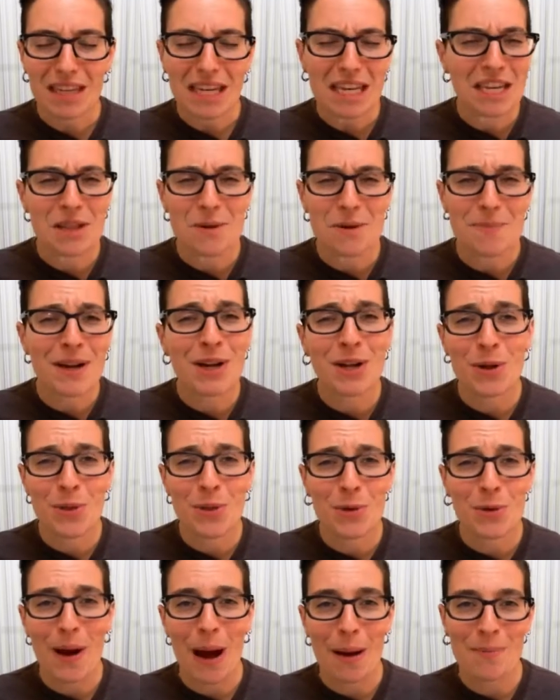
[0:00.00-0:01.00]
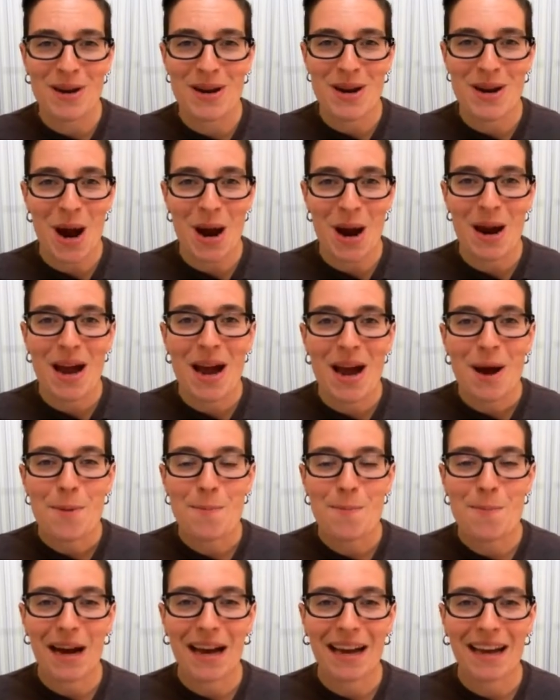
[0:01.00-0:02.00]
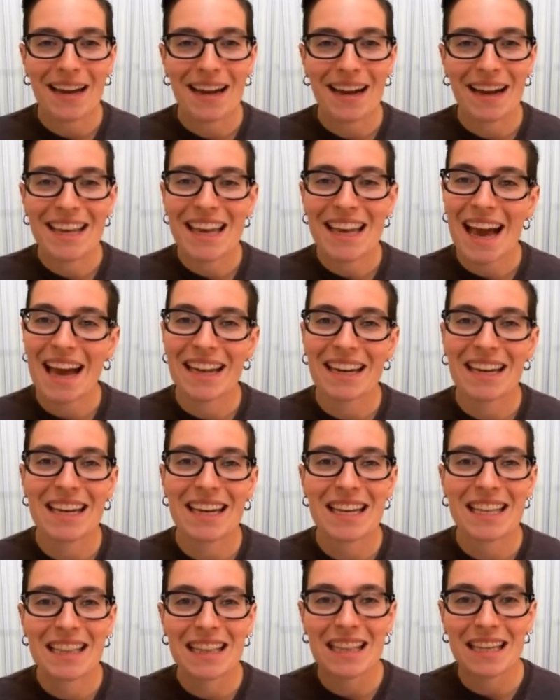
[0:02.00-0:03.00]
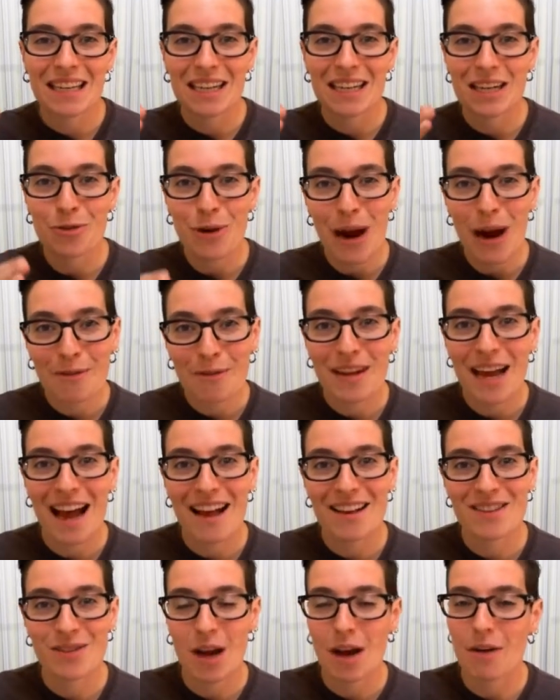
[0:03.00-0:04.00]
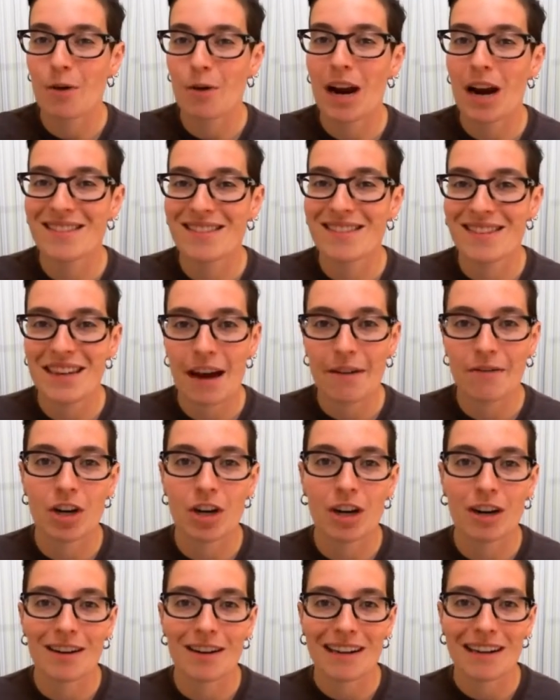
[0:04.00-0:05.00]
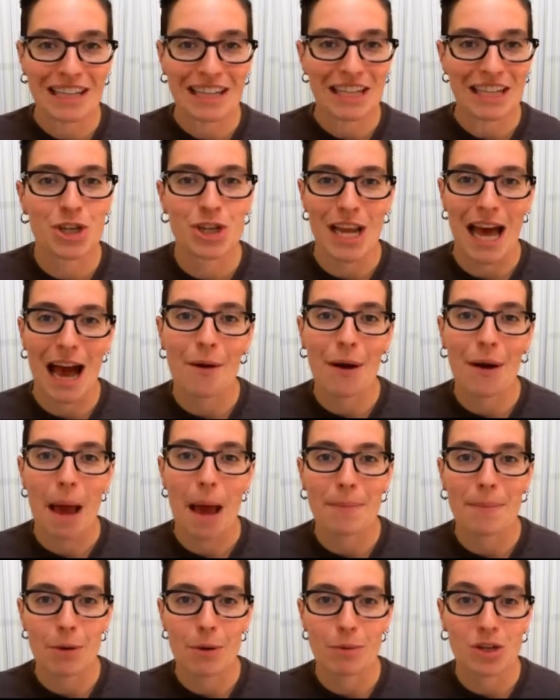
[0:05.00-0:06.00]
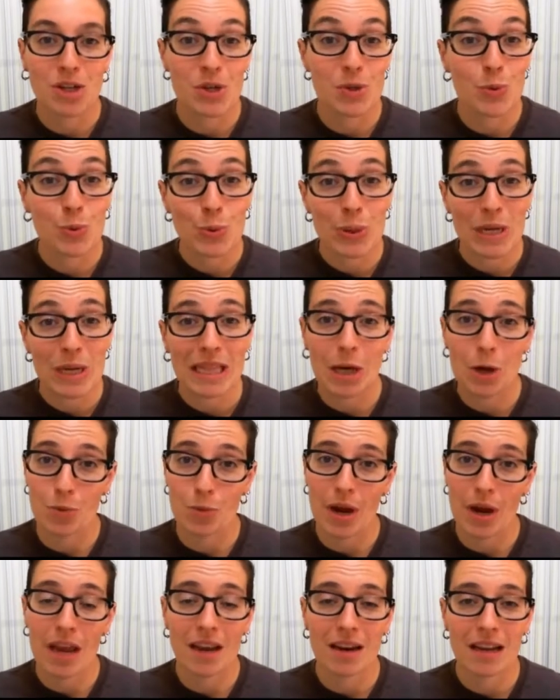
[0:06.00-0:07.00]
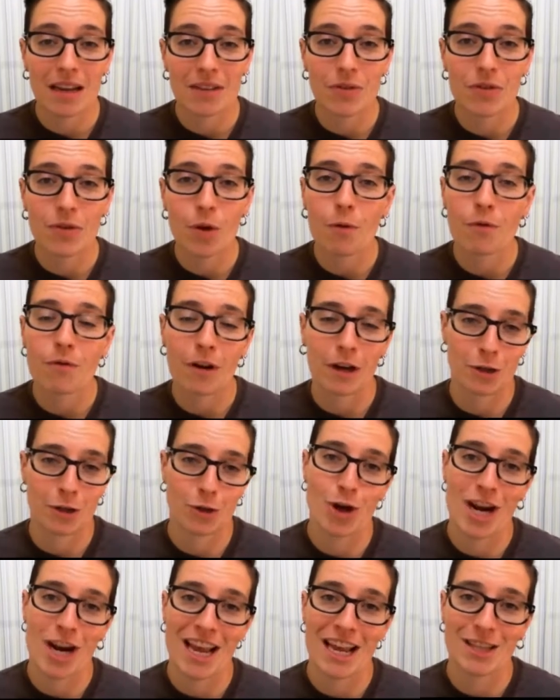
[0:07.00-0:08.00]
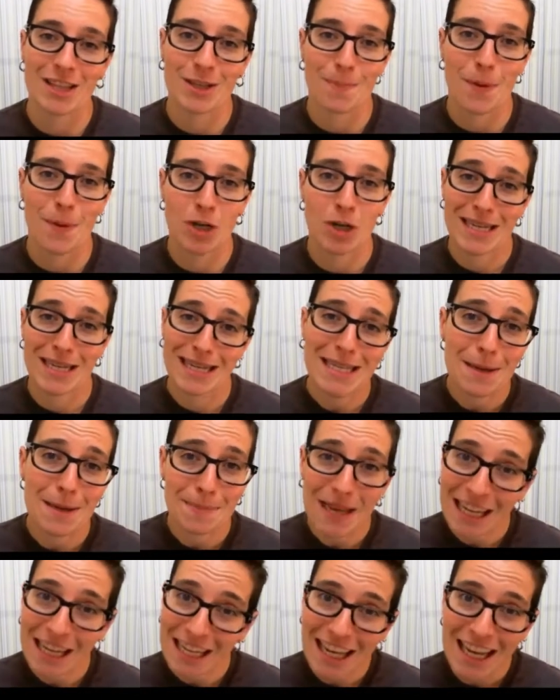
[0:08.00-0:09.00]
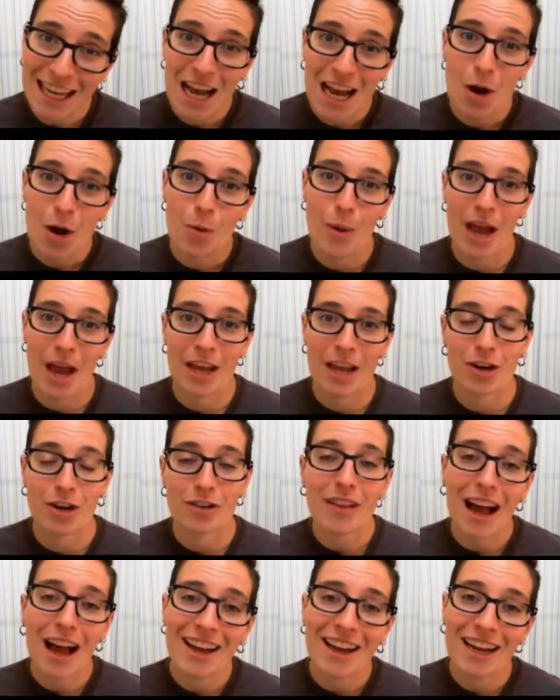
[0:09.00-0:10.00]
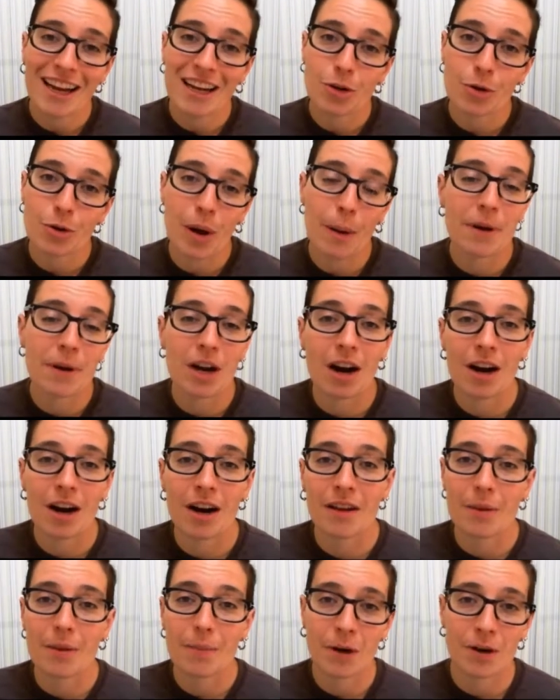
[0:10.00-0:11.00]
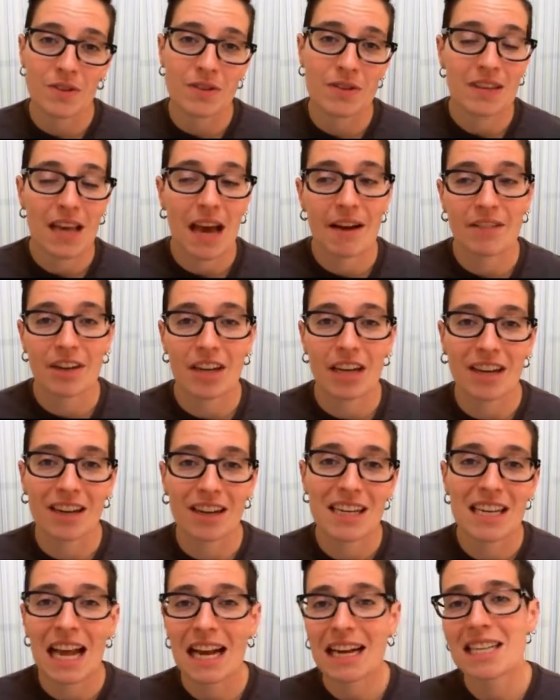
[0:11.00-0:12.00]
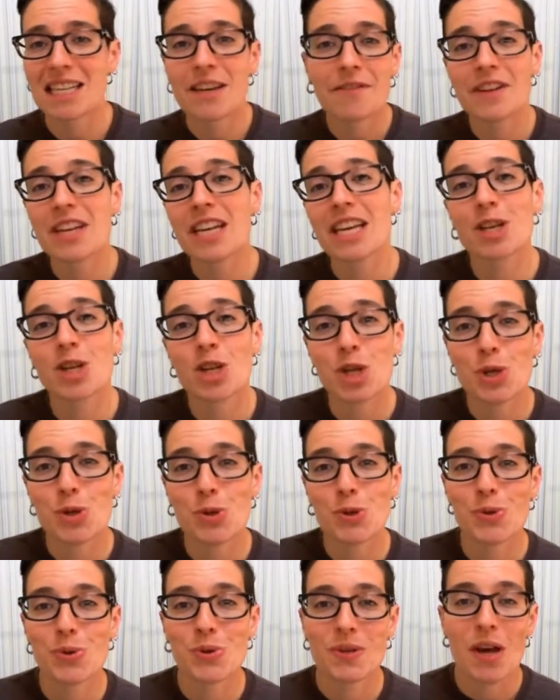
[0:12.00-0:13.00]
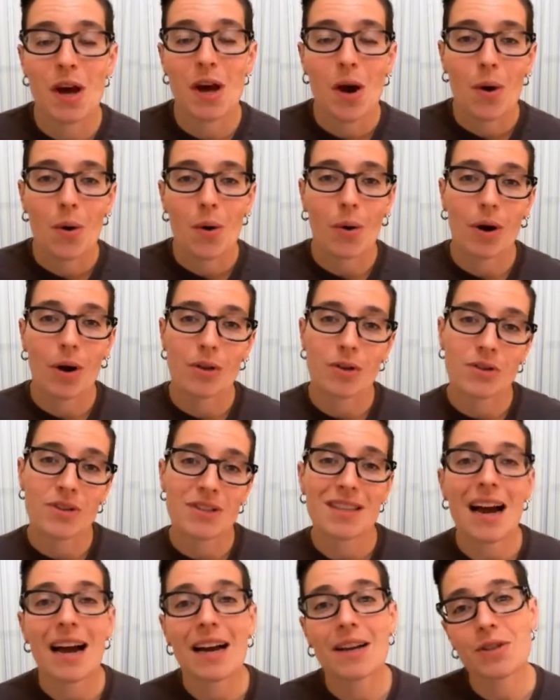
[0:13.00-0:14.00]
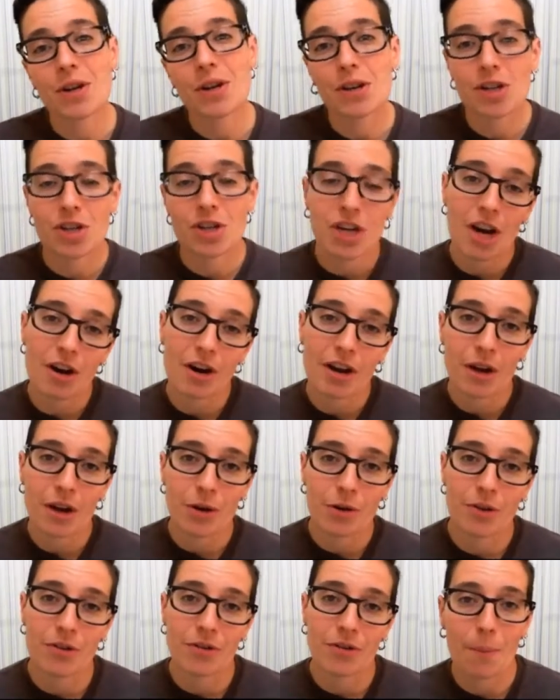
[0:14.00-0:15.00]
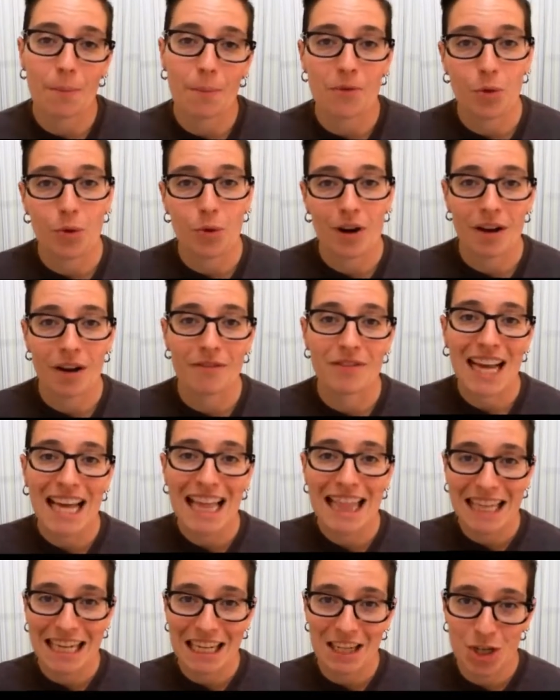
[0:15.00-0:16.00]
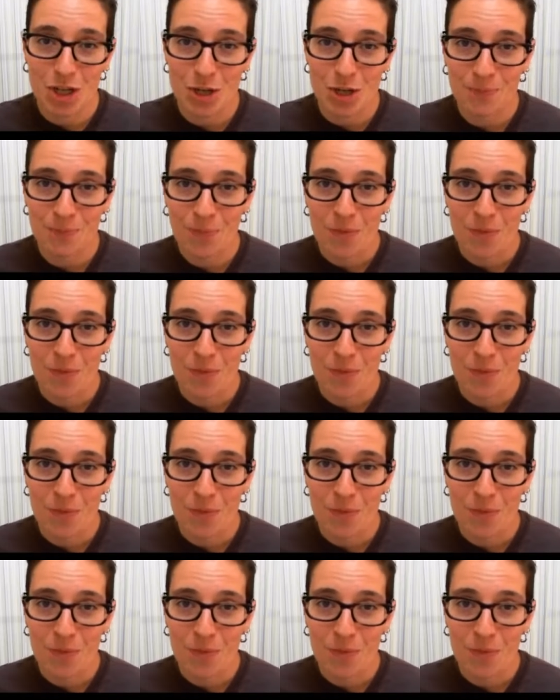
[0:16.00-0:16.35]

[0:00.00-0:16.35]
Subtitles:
in the middle of the webinar. But again, the Crowdcast software has never glitched out on me, which is really great. It's so frustrating as a participant when you're logging onto a webinar and the person's having connectivity issues, or their slides aren't sharing, or there's some sort of glitch.